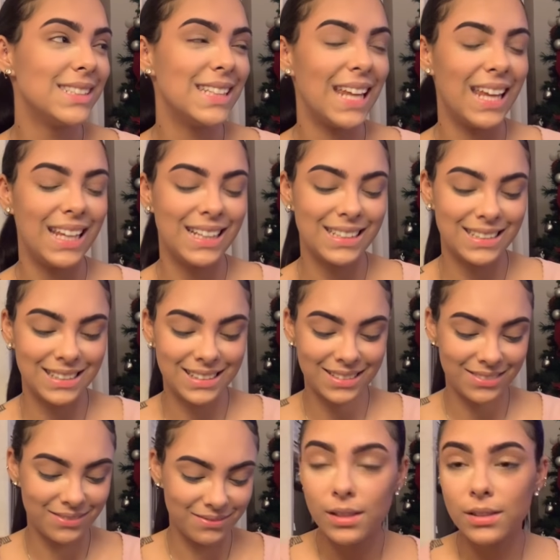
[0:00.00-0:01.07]
Thanks.
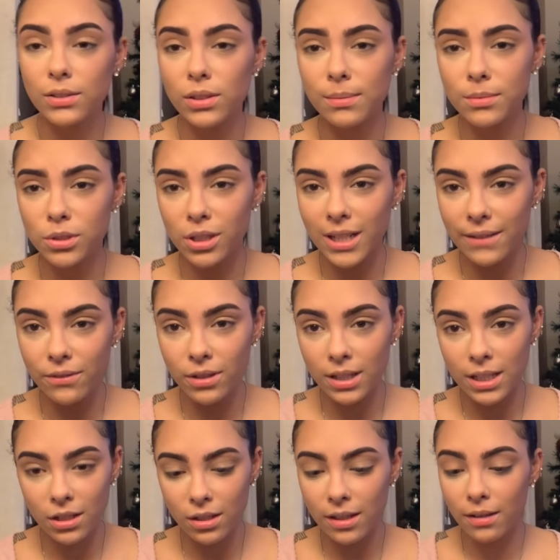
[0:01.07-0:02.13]
So I'm sorry if you
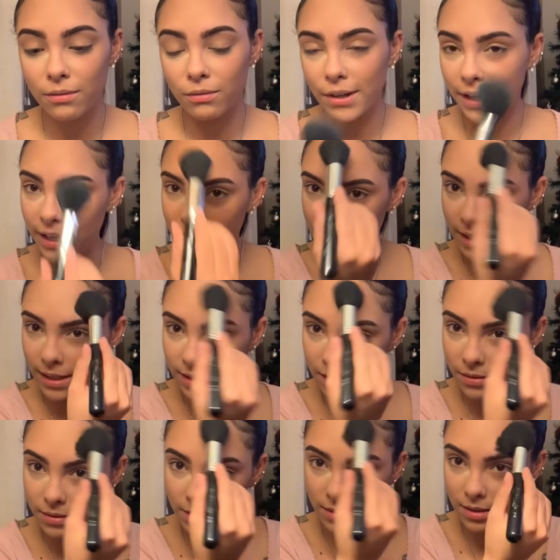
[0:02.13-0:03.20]
can hear that rain. I
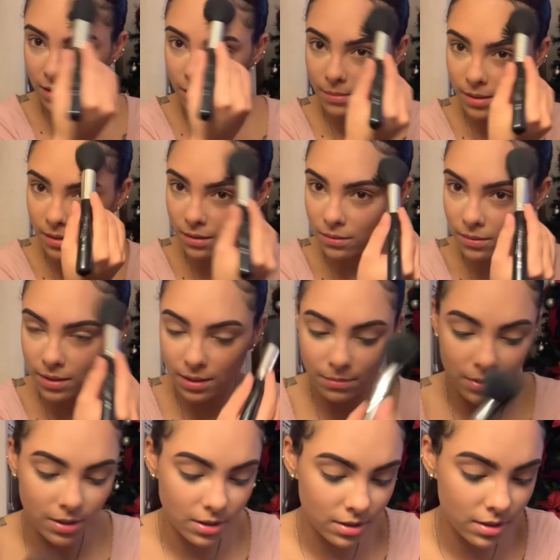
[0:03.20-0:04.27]
know it's a little bit
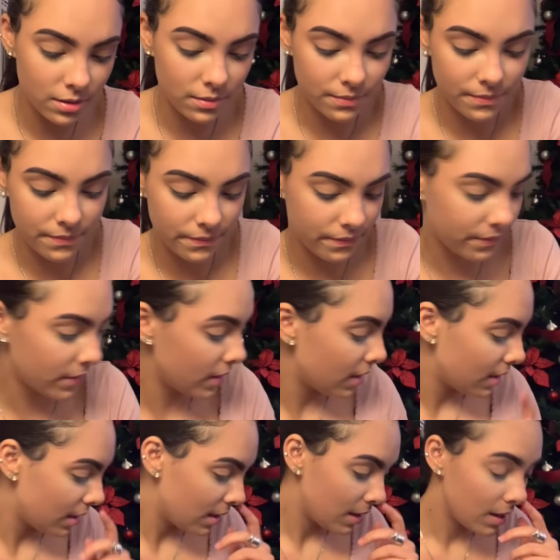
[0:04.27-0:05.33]
annoying, but you know.
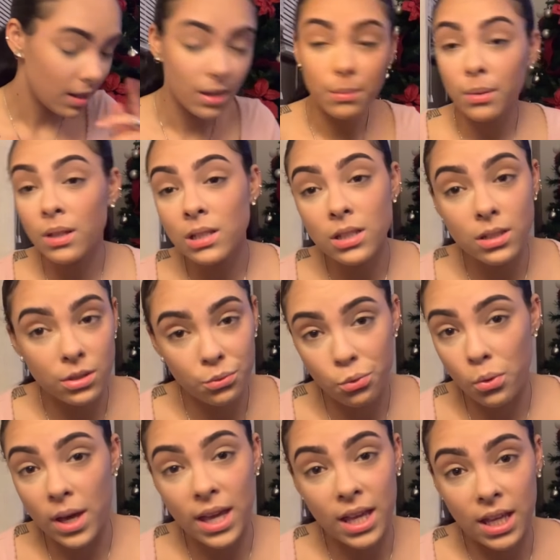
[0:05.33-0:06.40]
A bitch is
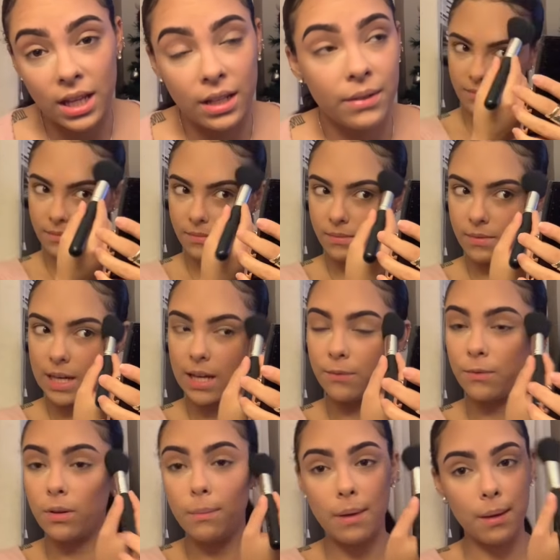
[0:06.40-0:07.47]
sweating.
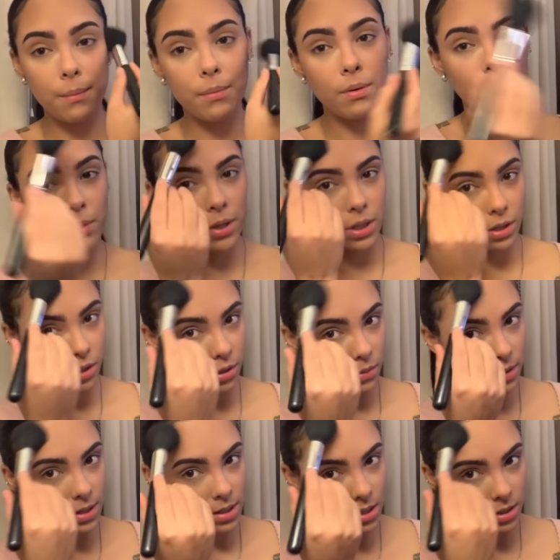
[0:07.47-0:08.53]
And remember when you're
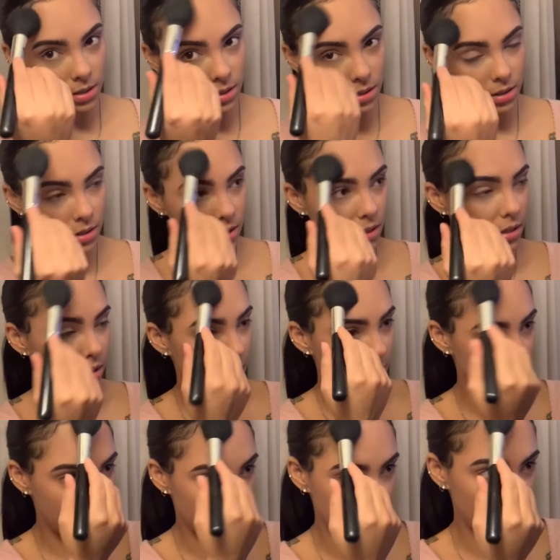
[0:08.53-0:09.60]
doing this
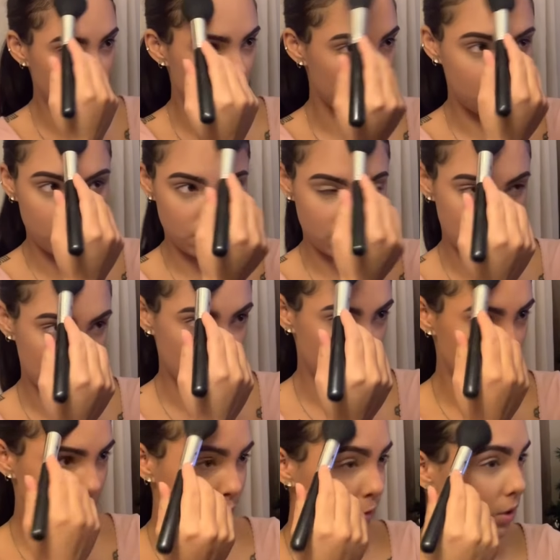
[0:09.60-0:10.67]
and you did your
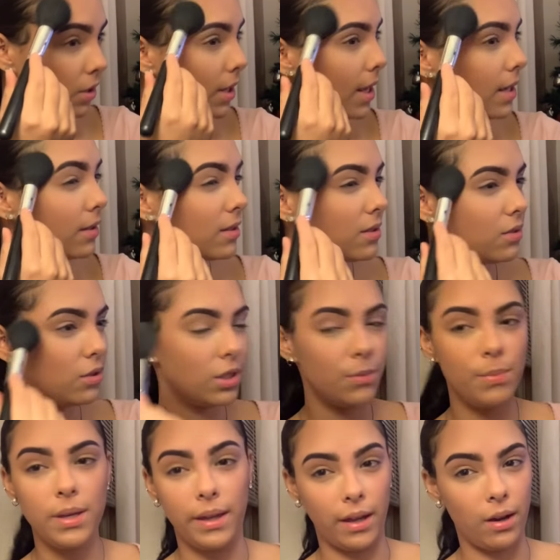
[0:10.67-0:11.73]
edges real nice,
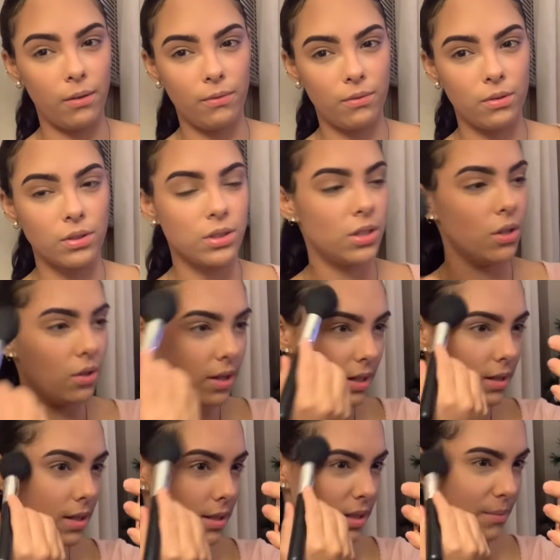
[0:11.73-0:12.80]
just be careful so
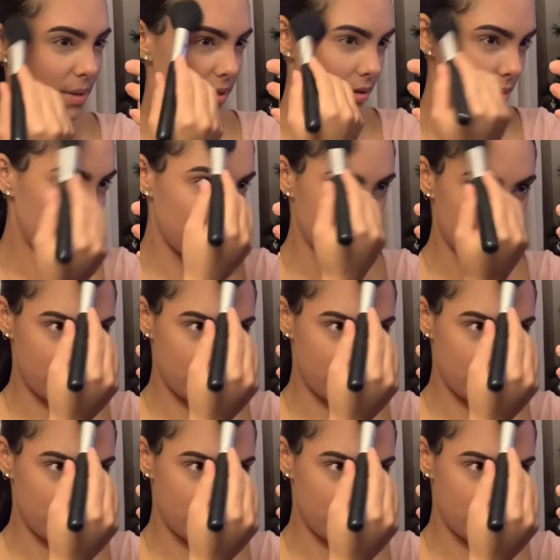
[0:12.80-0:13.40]
it doesn't mess up.